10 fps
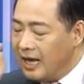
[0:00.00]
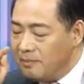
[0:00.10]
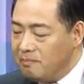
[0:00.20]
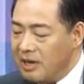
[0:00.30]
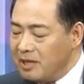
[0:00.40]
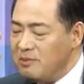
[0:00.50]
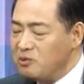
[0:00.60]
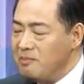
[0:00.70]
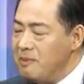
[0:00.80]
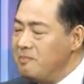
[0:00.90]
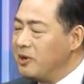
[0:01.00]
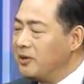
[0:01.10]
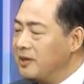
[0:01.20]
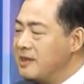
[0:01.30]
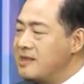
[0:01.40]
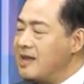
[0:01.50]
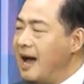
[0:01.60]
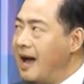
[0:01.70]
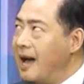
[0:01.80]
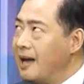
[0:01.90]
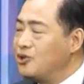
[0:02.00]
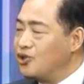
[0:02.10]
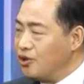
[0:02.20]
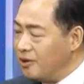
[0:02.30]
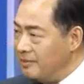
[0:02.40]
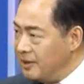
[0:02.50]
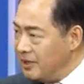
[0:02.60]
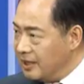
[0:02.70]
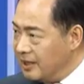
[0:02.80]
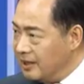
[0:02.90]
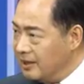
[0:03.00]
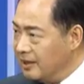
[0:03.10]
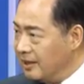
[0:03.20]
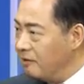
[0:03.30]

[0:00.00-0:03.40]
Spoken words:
Making me remember that Germany